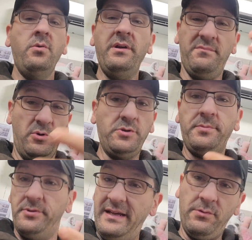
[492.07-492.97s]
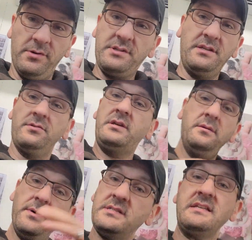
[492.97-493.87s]
We have multiple networks here to
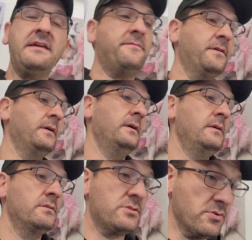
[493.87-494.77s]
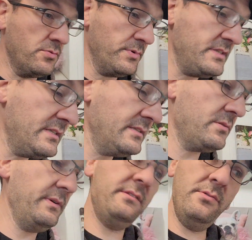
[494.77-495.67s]
keep us safe. Certain
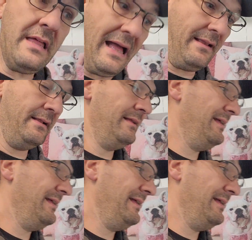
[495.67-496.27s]
reasons we do that.